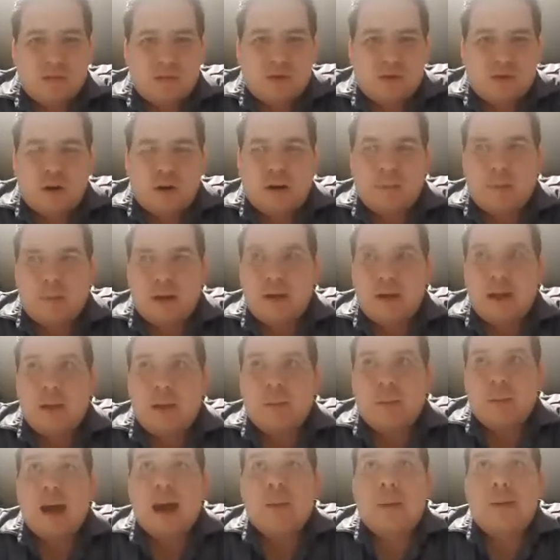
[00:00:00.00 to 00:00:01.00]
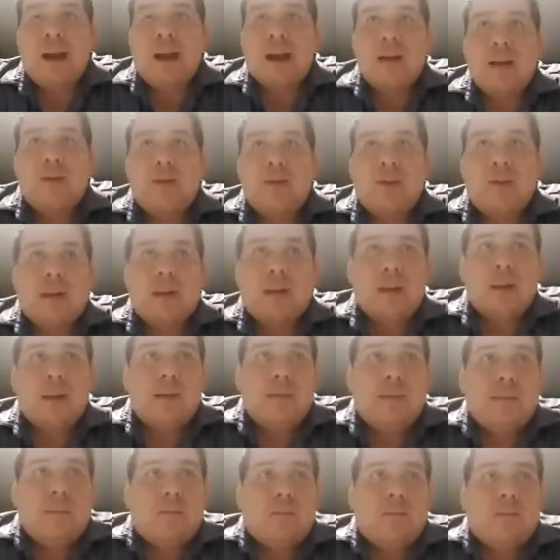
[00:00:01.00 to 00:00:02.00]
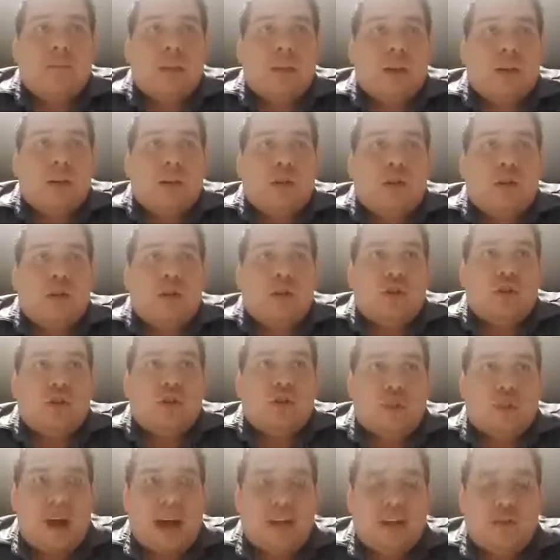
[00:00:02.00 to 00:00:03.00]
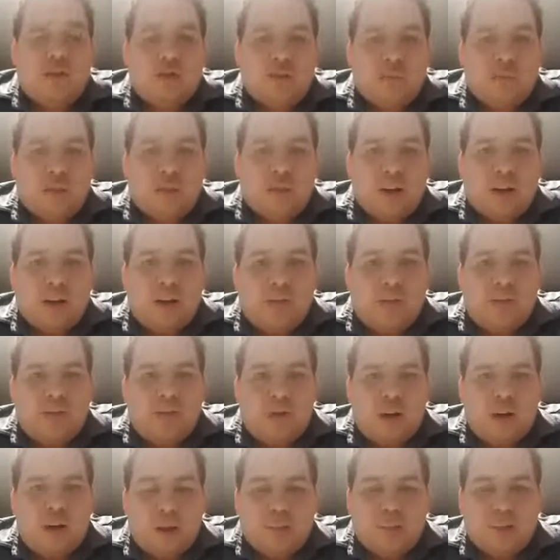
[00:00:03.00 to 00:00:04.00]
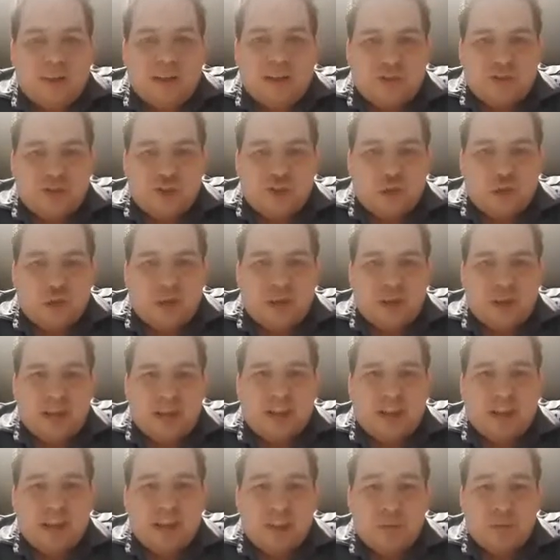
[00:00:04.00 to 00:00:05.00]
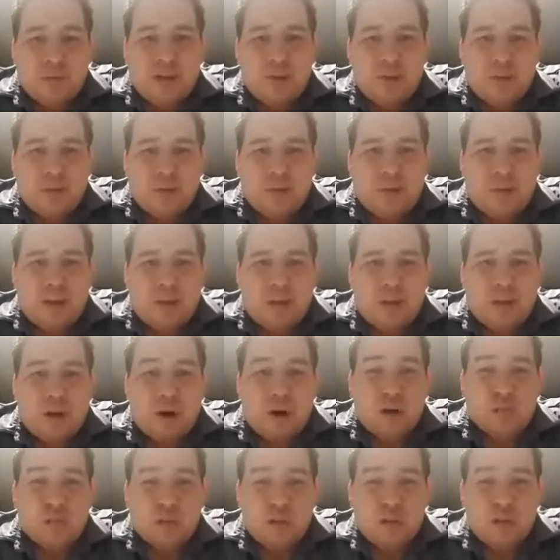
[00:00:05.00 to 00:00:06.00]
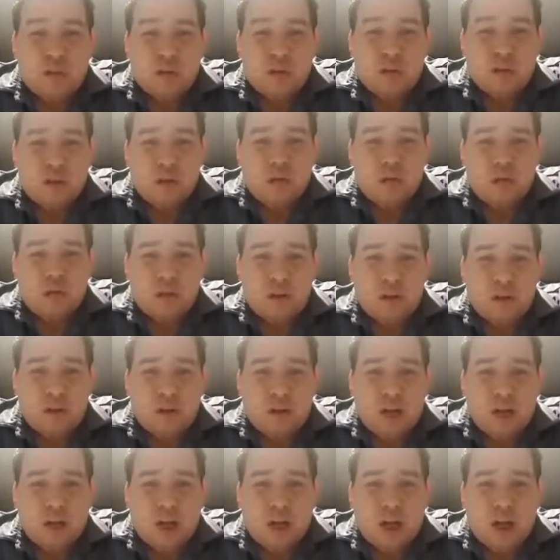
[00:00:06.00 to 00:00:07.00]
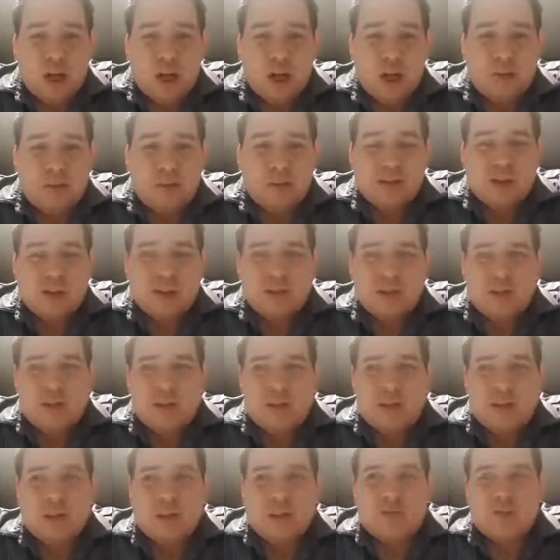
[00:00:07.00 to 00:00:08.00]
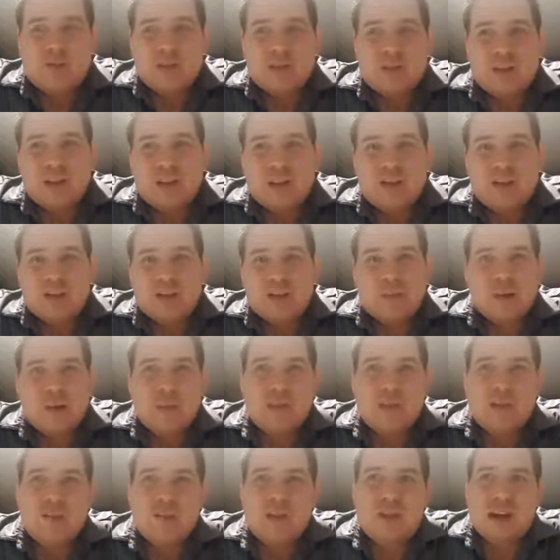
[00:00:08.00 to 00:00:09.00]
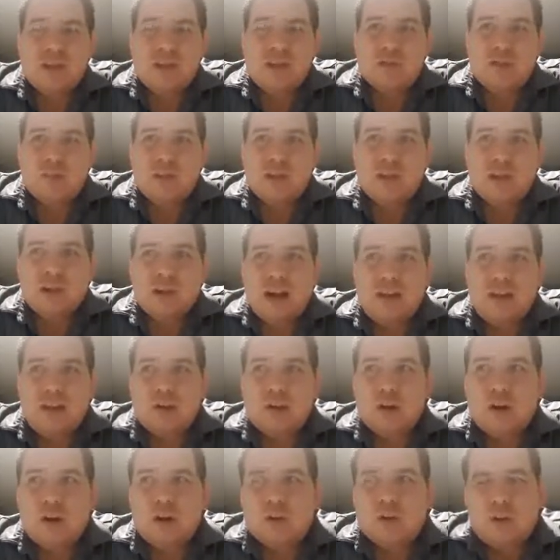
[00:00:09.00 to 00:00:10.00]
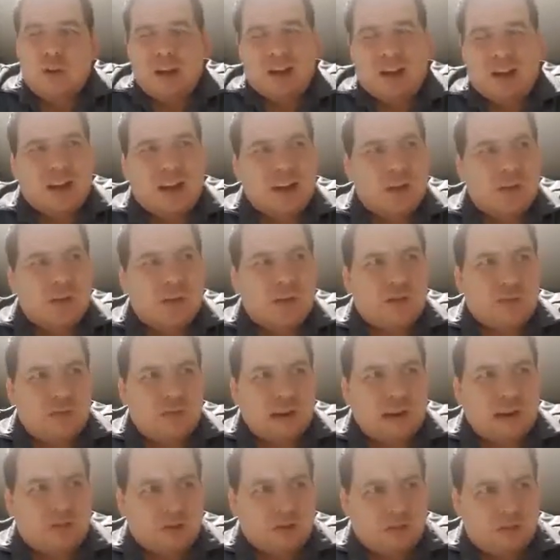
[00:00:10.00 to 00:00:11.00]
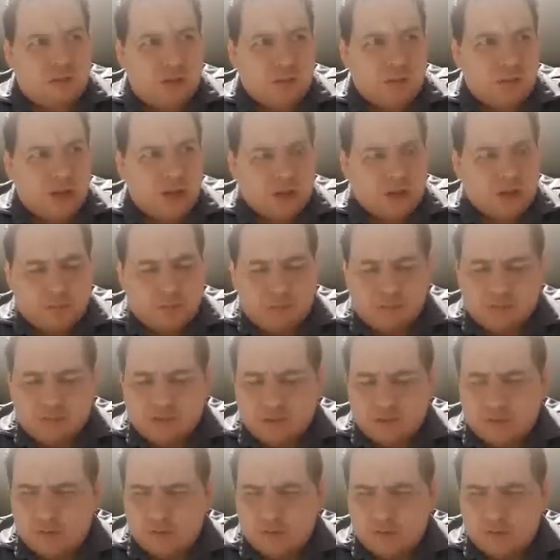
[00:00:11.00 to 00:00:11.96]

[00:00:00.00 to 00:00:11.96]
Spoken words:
You know, I might have tried something different a bit sooner than he did when he was on that poor run. In terms of a different system, maybe try something narrow. I quite like going to a narrow formation myself.